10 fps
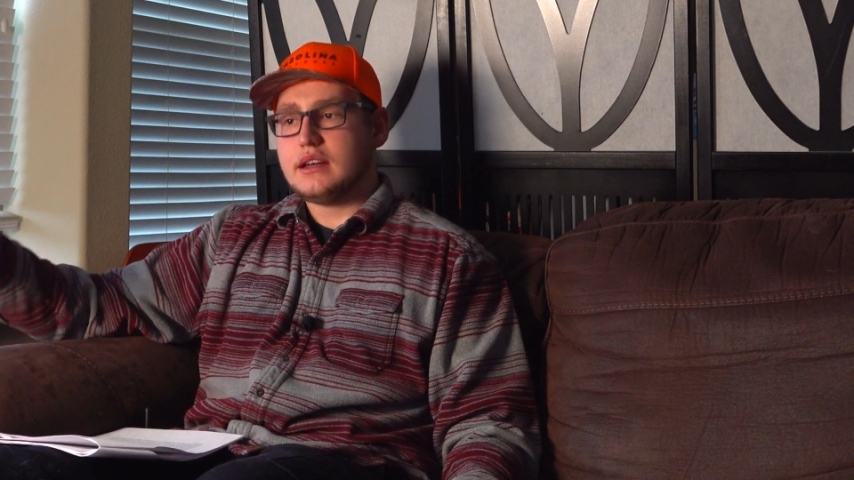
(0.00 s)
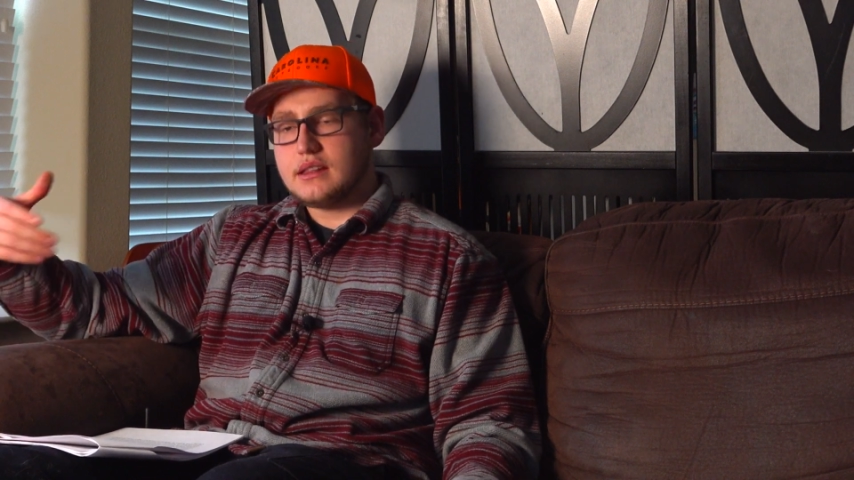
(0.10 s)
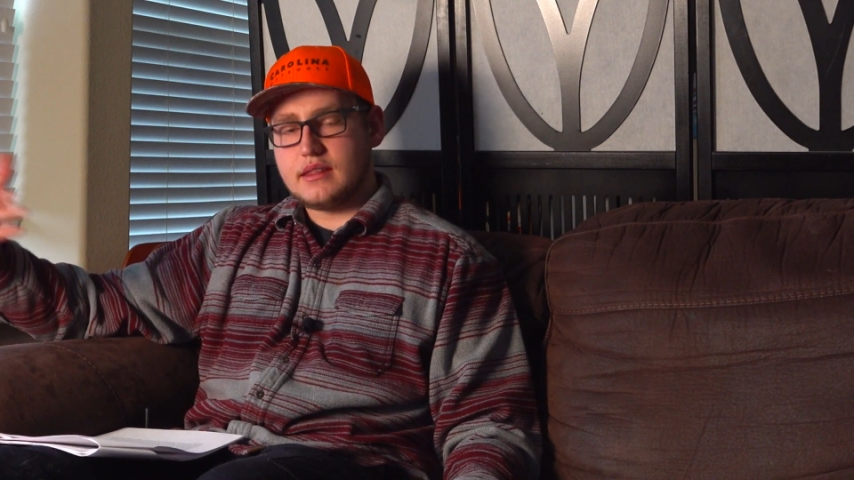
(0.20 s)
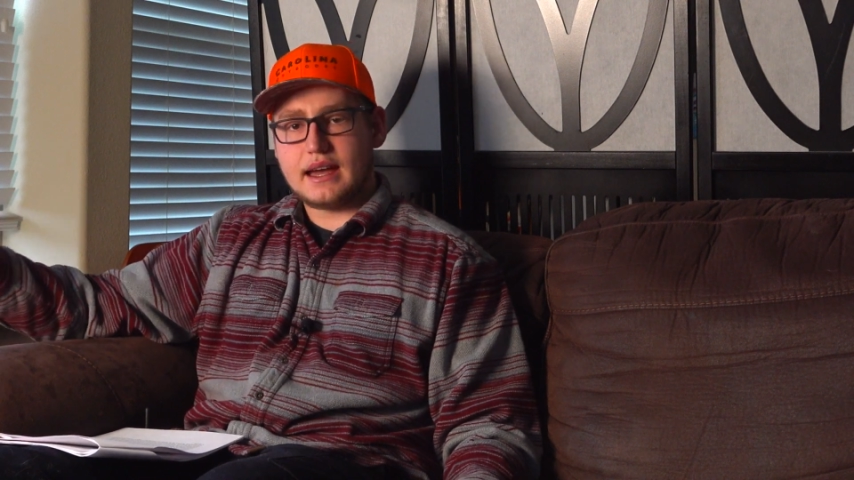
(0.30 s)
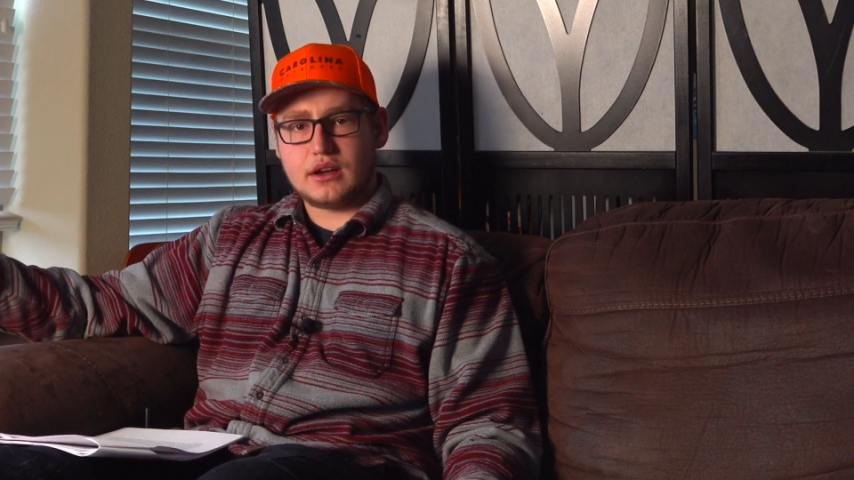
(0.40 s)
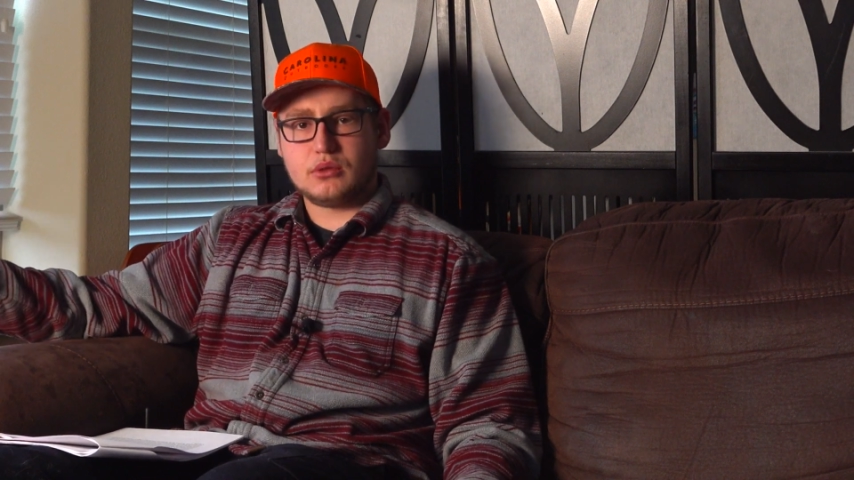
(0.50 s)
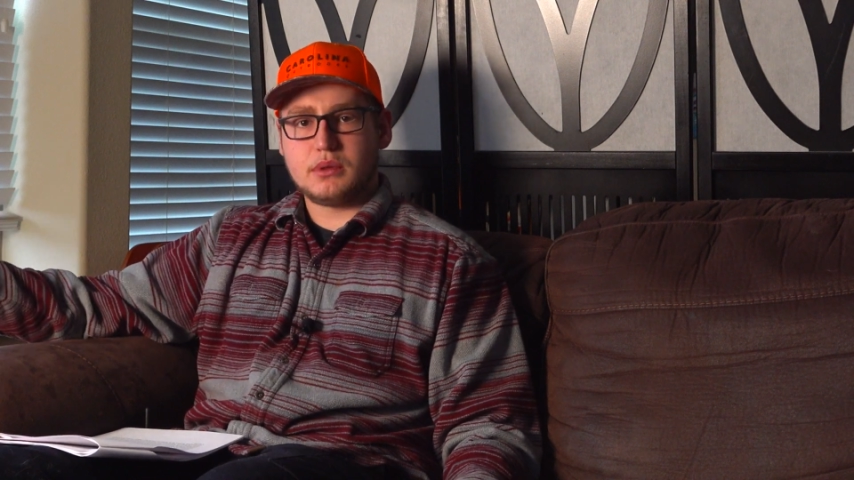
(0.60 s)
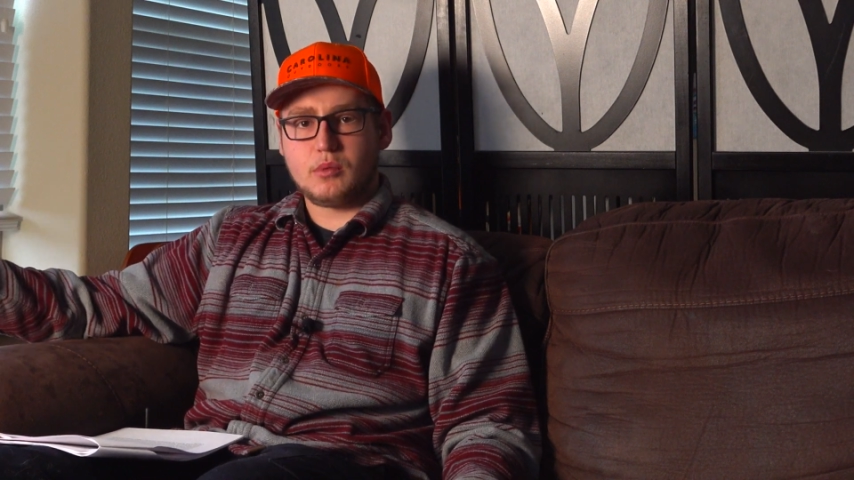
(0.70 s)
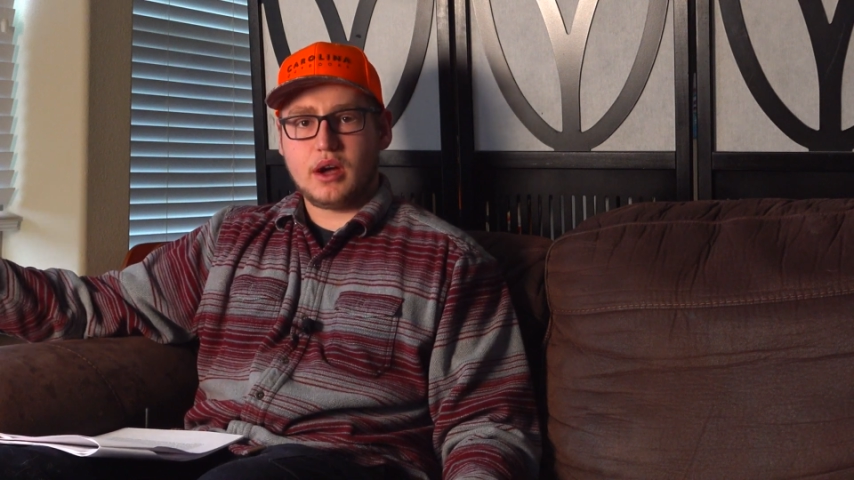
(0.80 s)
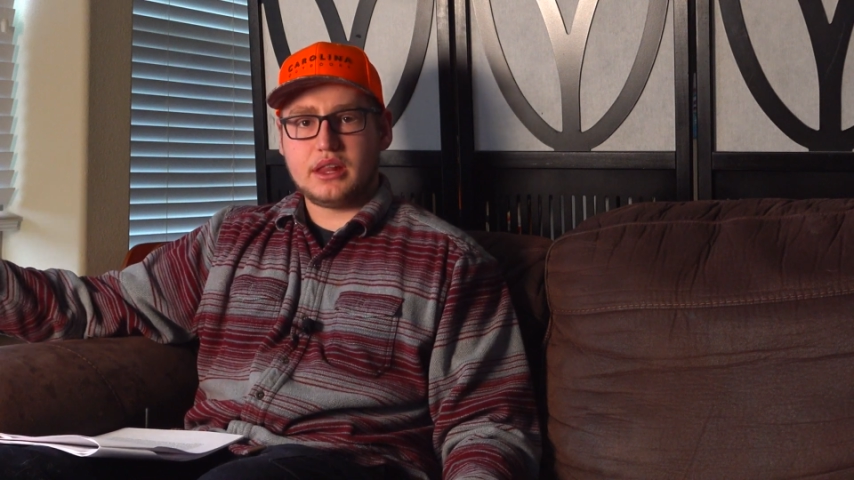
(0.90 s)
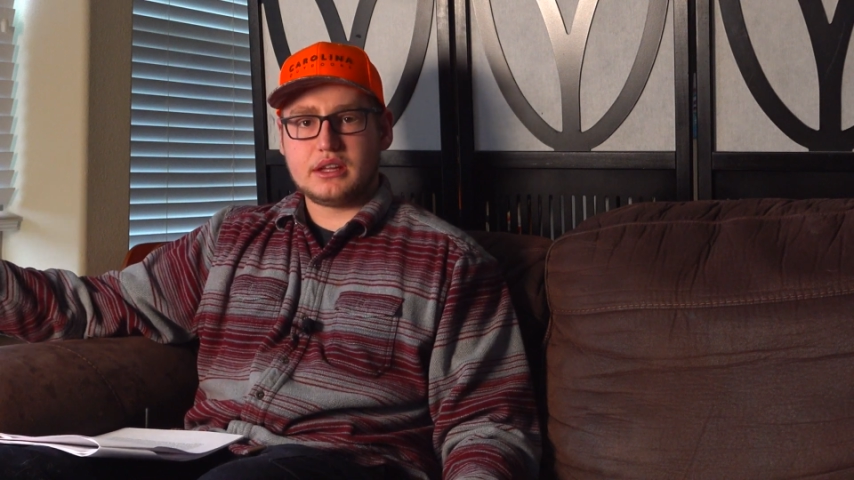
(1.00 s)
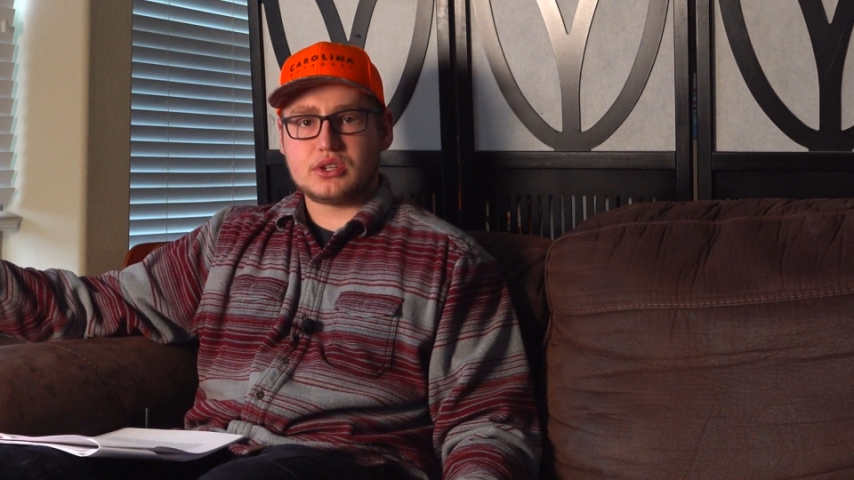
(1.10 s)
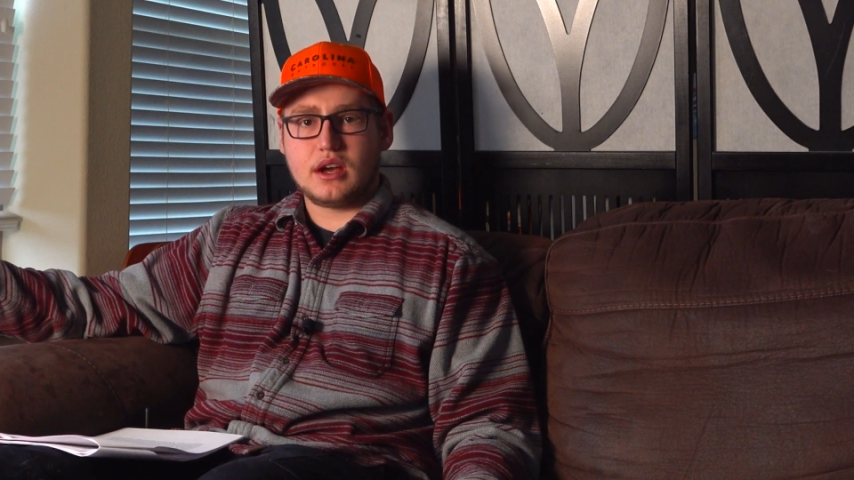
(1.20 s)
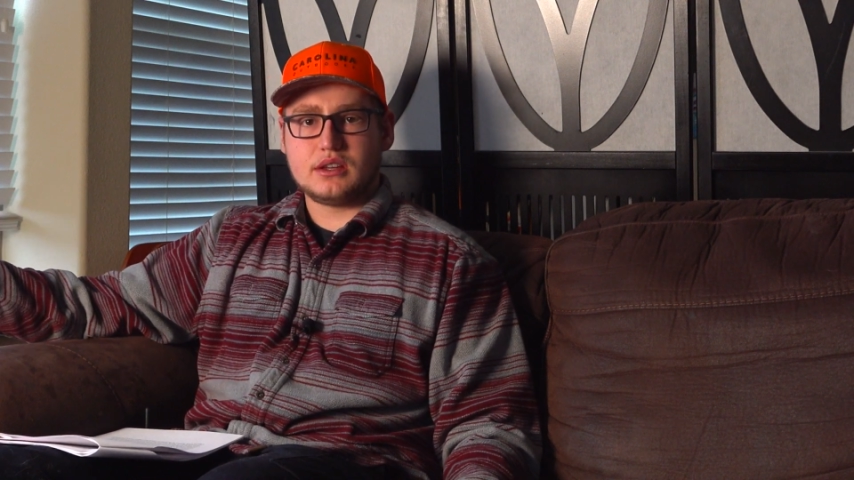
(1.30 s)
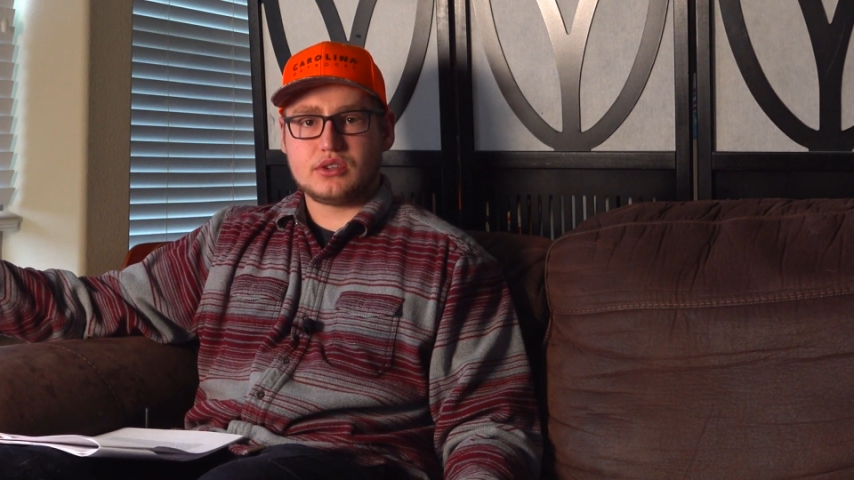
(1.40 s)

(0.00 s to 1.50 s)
That could be why they try and